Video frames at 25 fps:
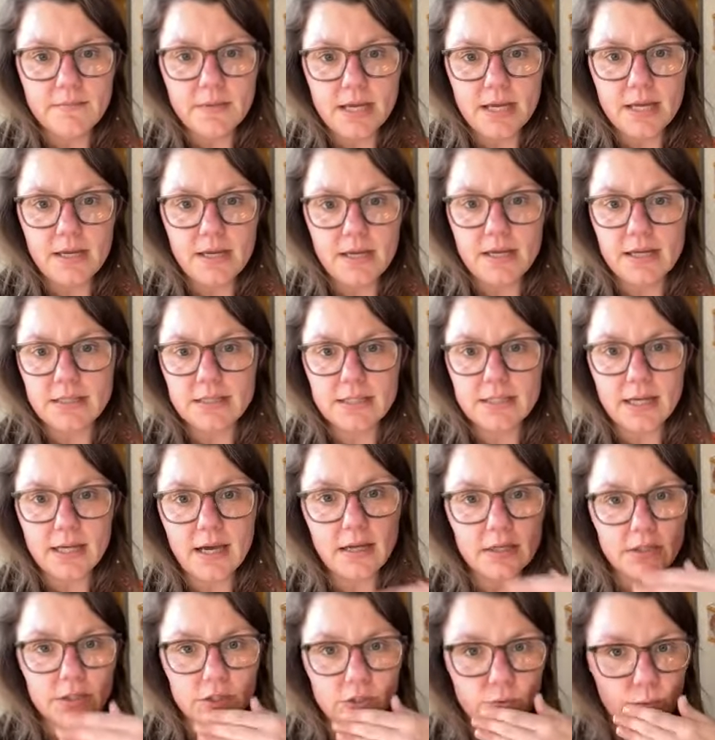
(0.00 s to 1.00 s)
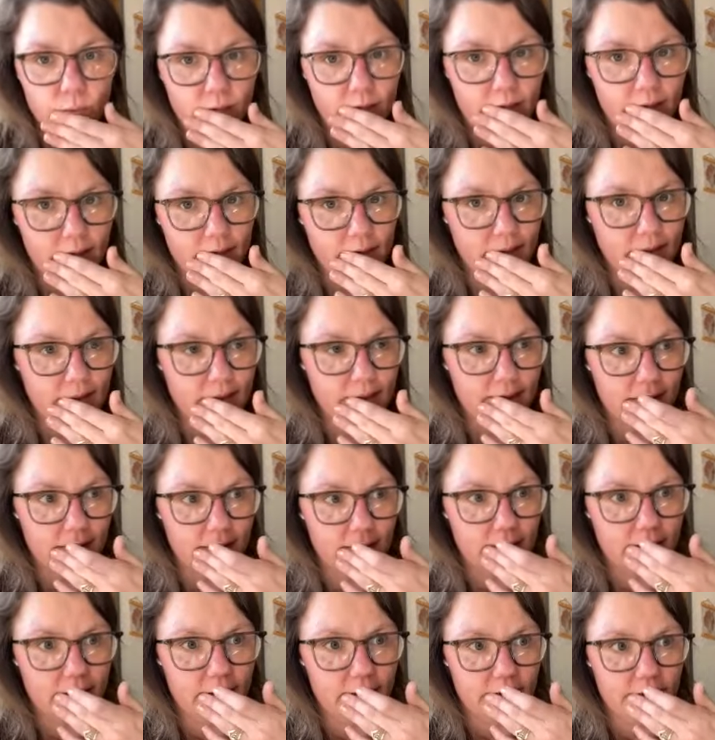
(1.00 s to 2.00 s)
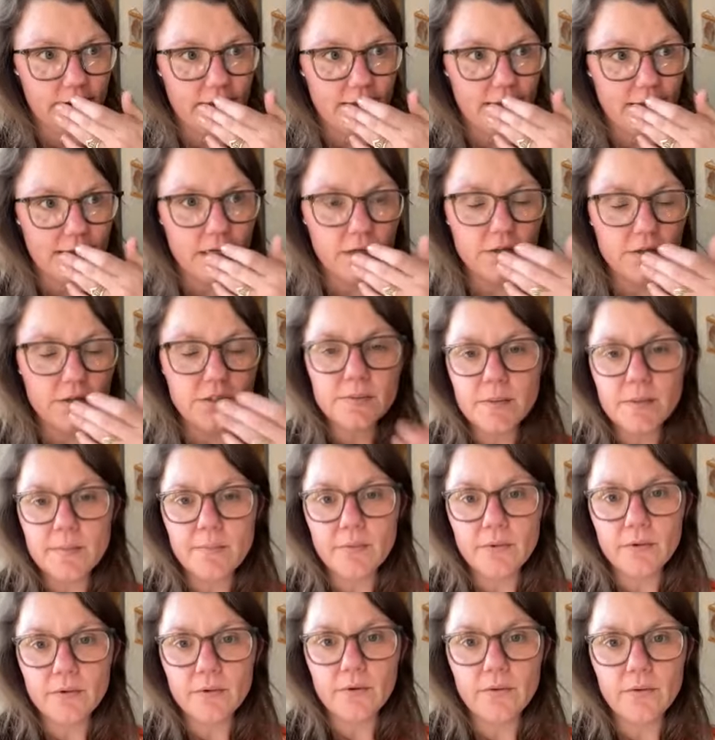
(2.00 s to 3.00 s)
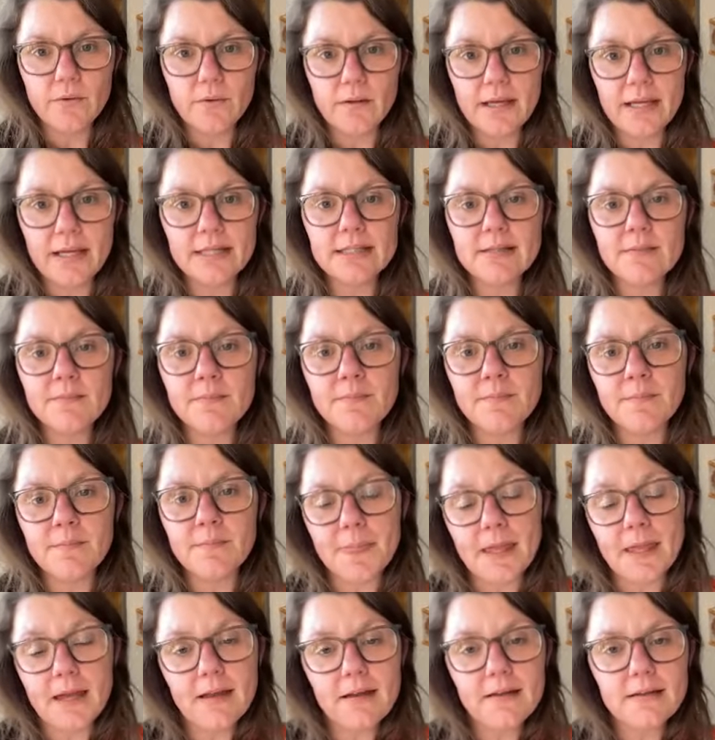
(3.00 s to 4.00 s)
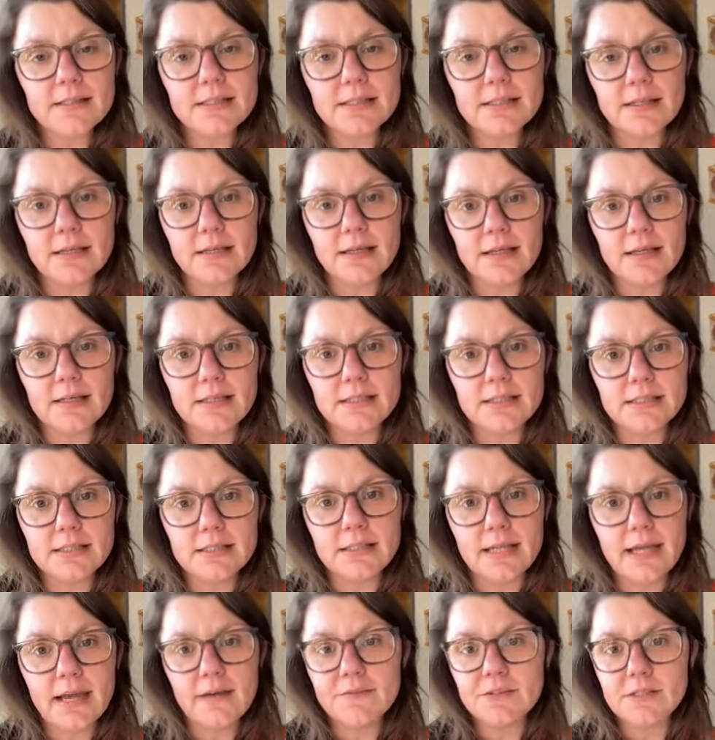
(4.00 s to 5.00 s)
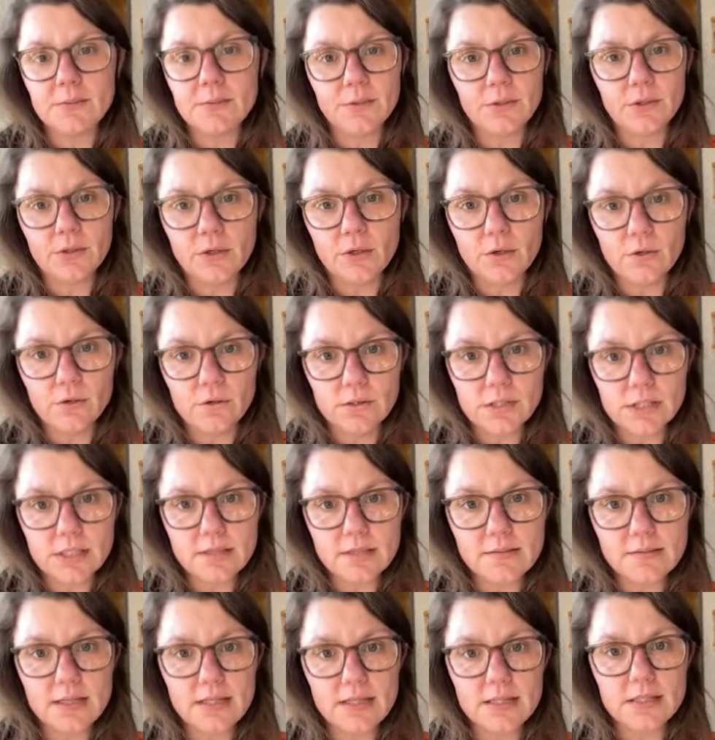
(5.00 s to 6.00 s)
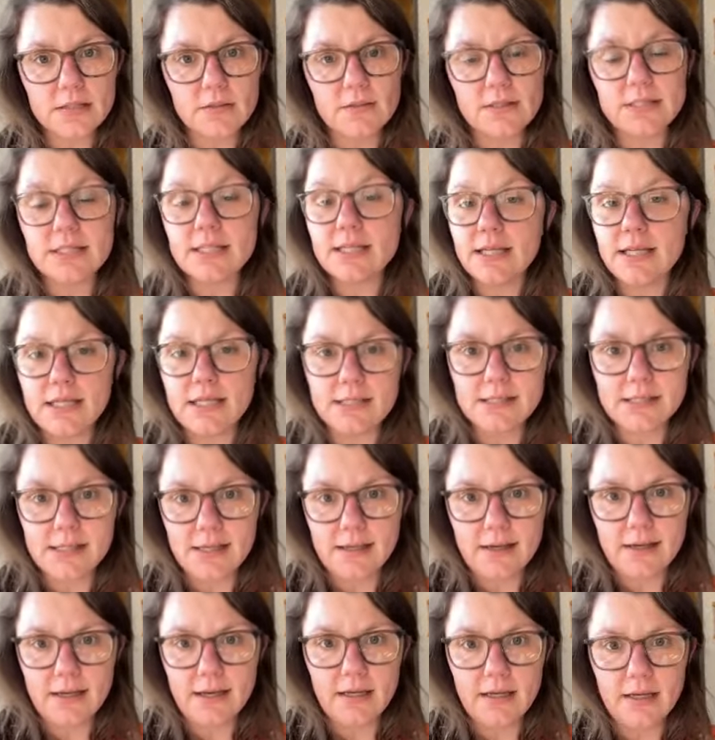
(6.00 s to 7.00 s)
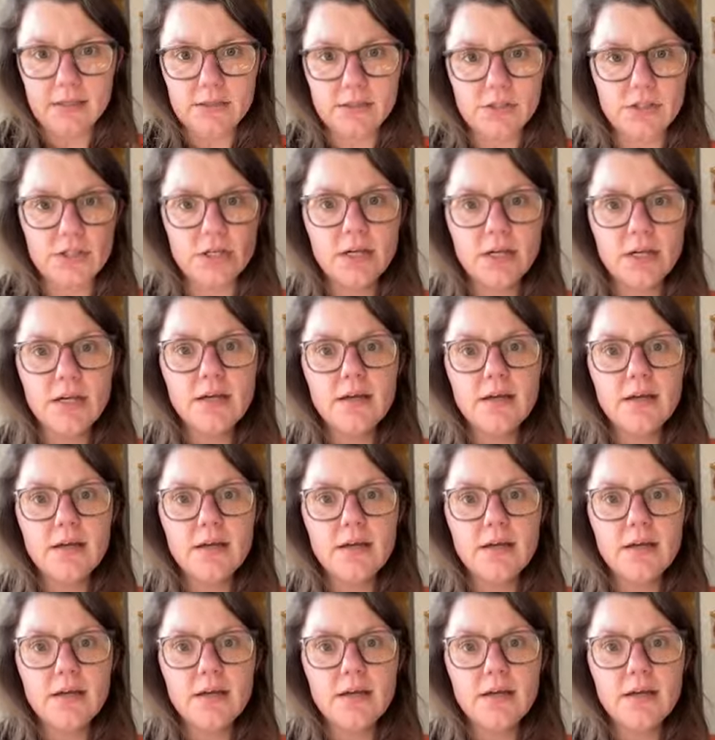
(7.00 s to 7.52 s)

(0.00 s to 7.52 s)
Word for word: me in touch with those people and honestly it's they have similar goals to me so it's an easy match